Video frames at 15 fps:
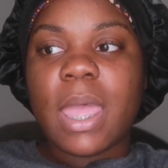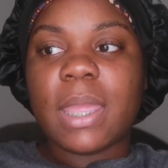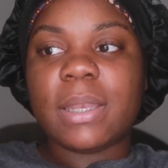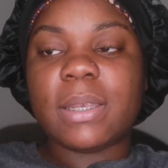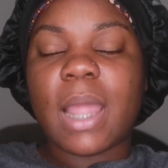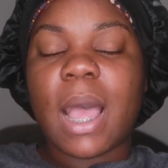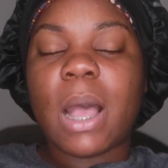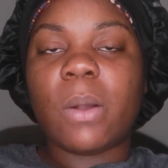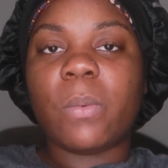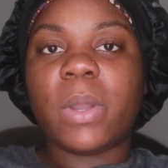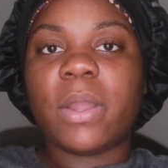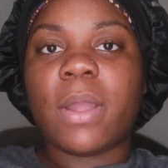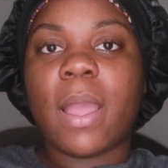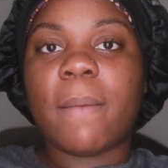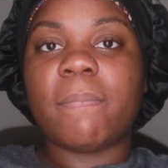and not
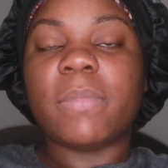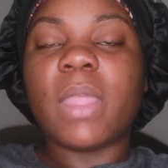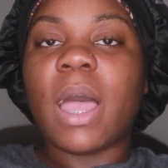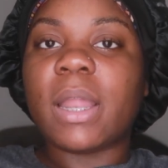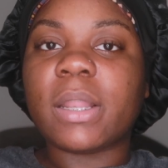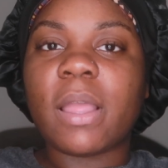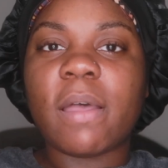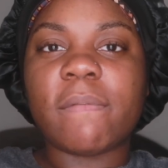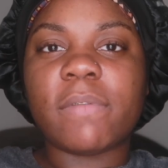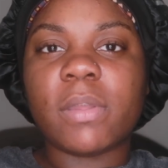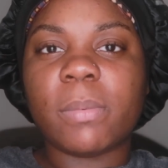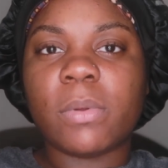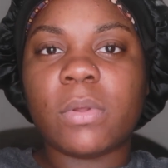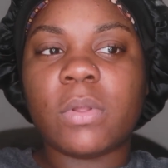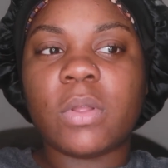where I'm not
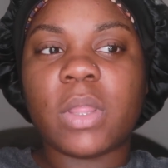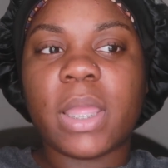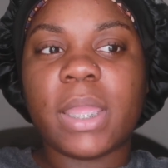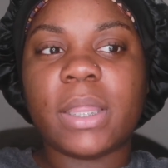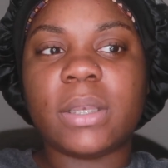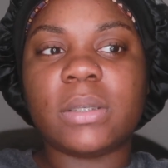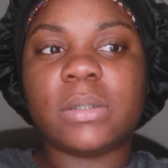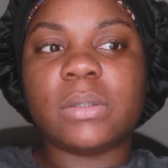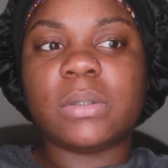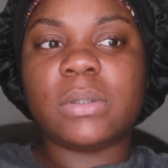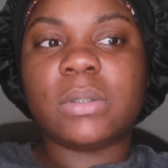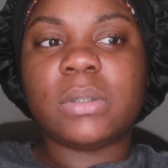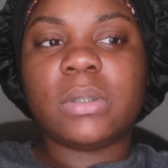comfortable and